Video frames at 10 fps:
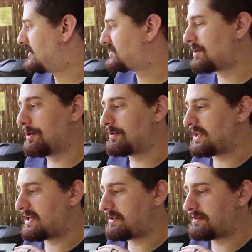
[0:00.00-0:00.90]
So
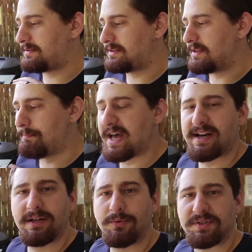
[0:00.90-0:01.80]
the
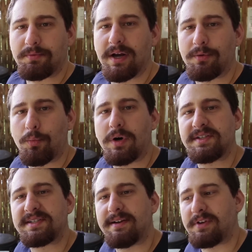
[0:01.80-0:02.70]
bedding was around
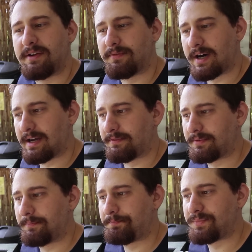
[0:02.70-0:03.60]
$175.
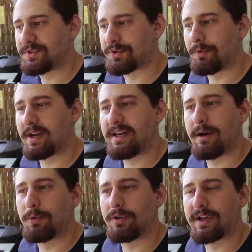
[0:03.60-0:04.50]
So right
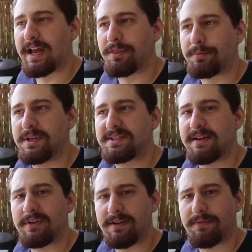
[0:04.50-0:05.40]
now we're looking at
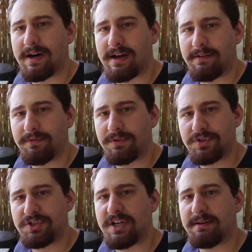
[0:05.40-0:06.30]
$375
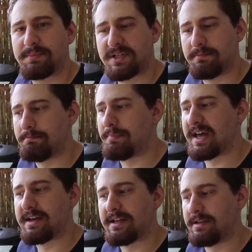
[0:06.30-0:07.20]
shipped,
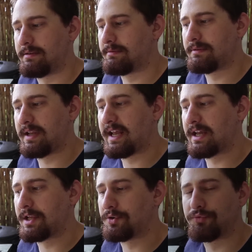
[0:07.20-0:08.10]
bedded,
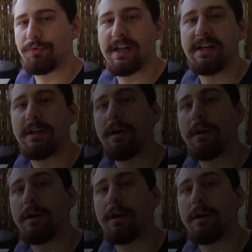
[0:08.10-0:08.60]
and ready to